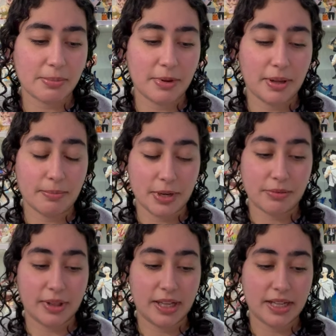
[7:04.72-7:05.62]
be, been
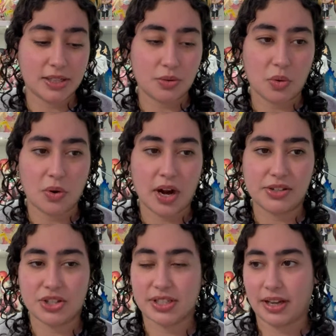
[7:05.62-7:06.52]
released, or I
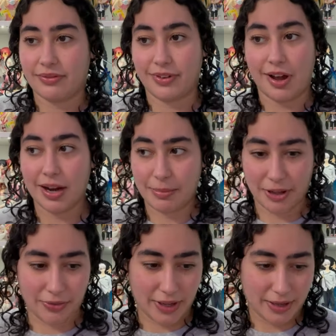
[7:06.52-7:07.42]
just like forgot
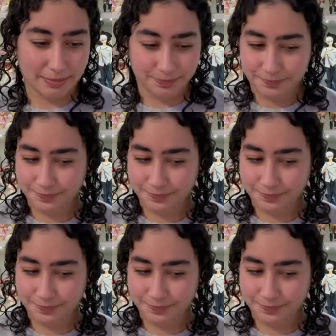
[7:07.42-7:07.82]
about them.